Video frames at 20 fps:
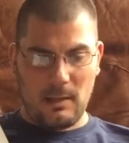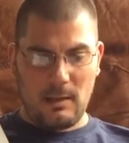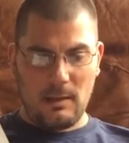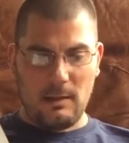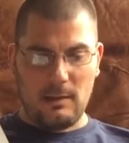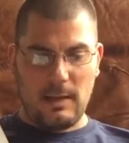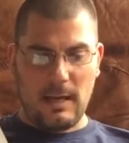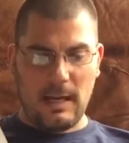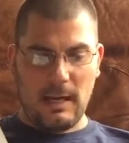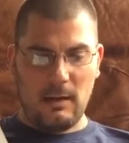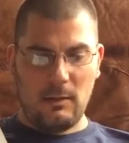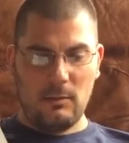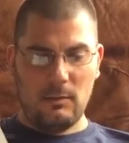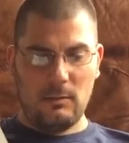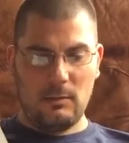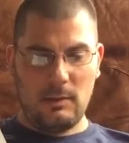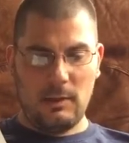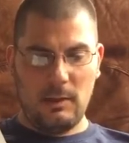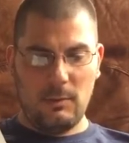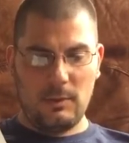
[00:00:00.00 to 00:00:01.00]
Now
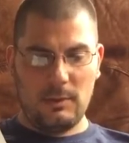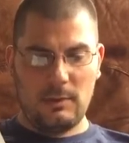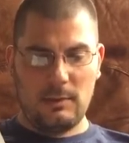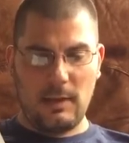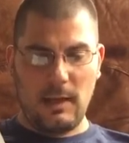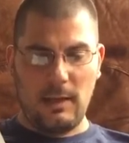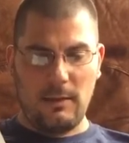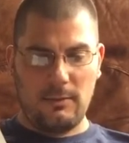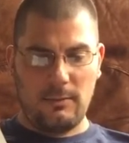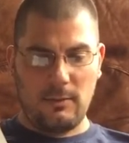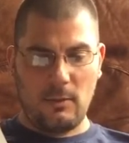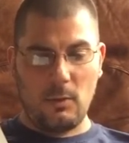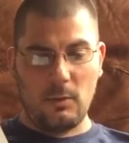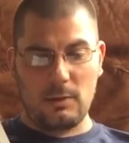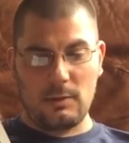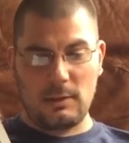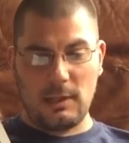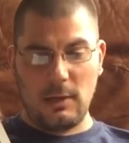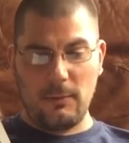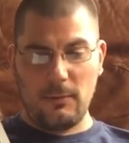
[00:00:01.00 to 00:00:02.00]
he was safe, or
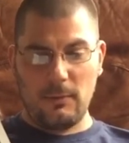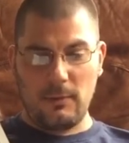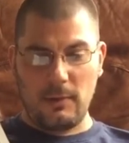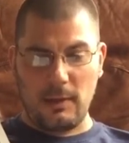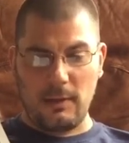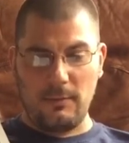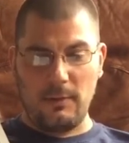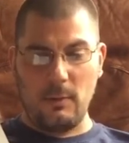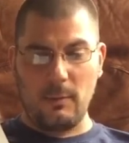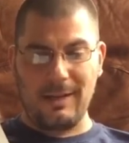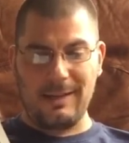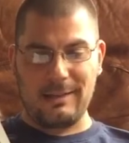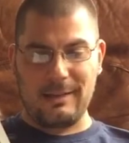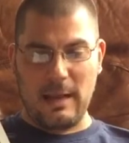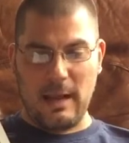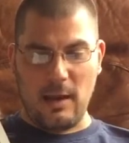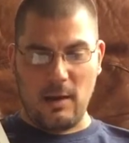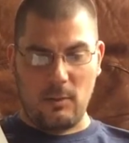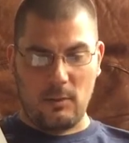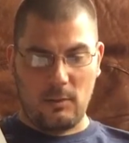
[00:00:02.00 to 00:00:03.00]
safer than if he went
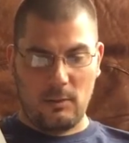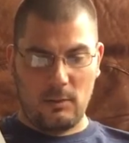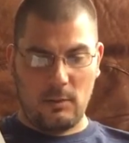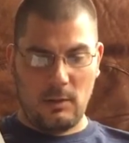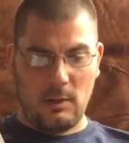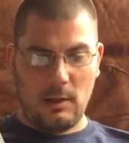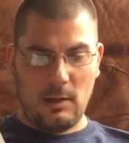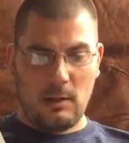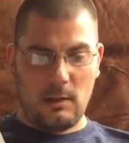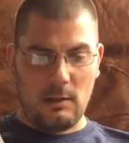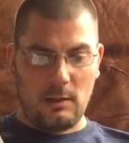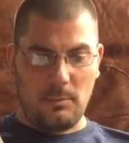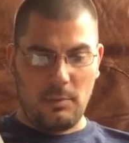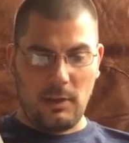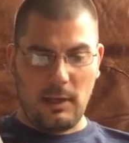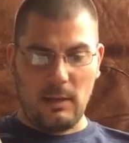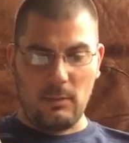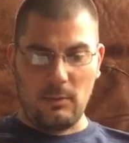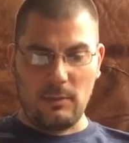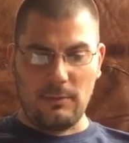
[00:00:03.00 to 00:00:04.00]
down. The
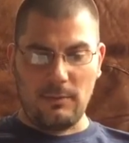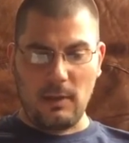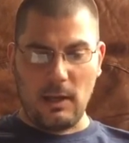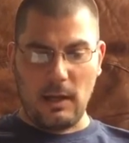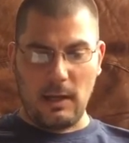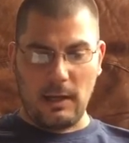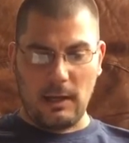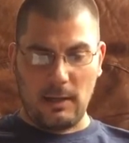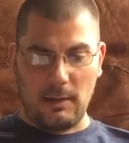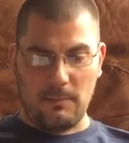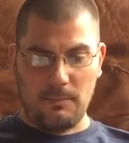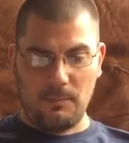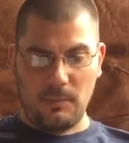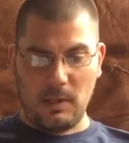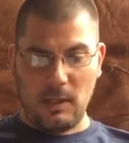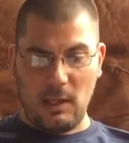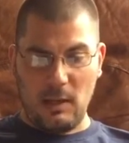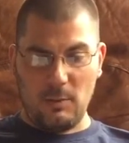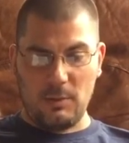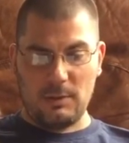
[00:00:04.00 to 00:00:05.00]
plane was flying.
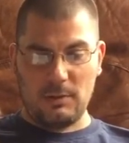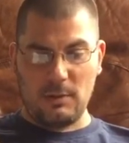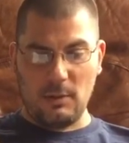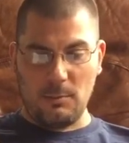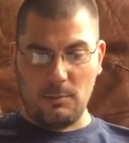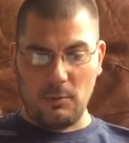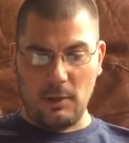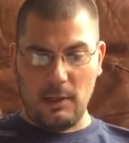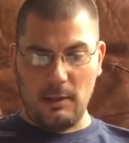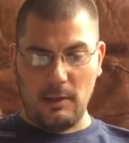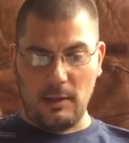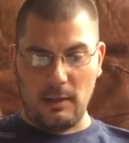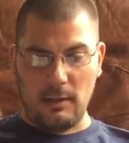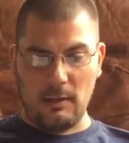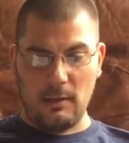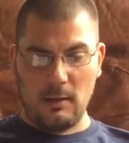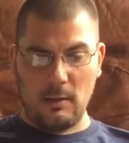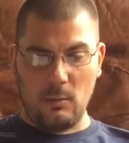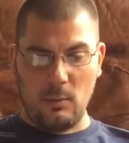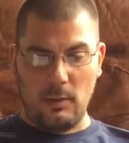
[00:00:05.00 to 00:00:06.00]
He was still breathing.
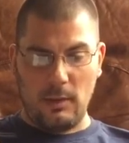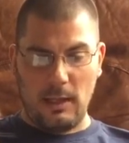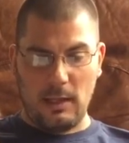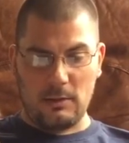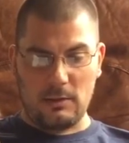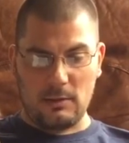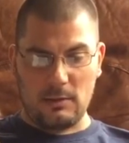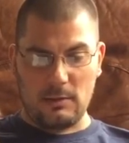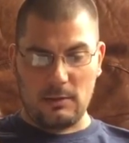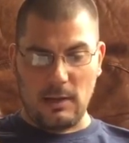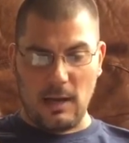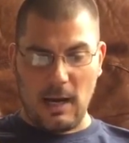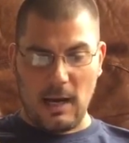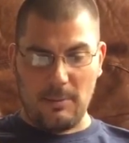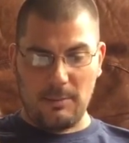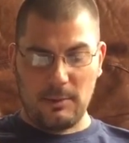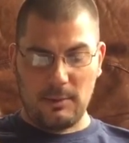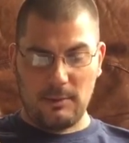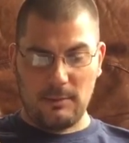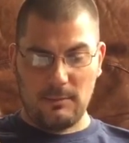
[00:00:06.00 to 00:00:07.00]
When the engine
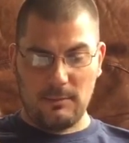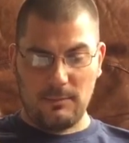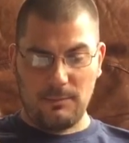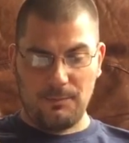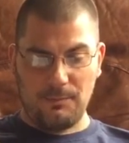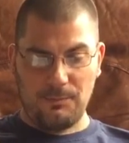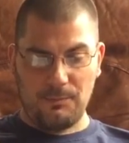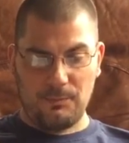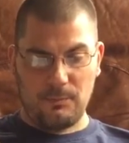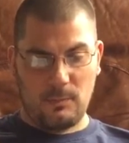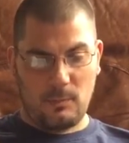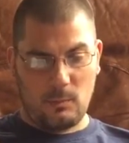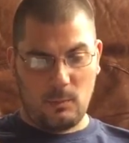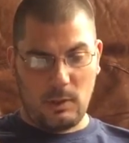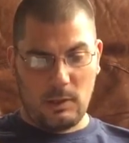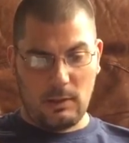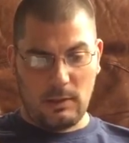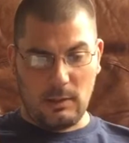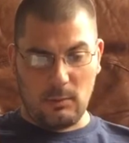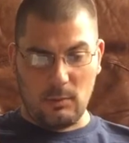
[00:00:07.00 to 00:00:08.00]
stopped,
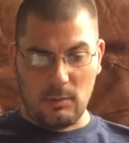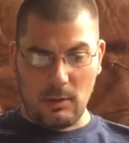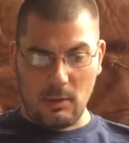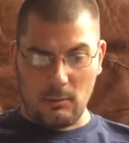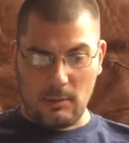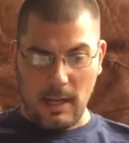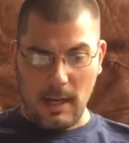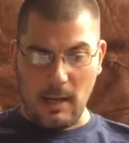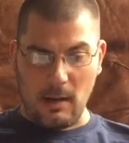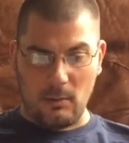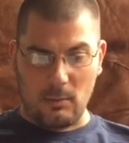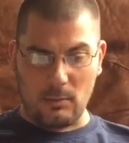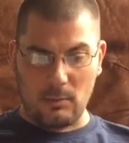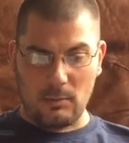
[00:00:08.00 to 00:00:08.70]
well, he would go down.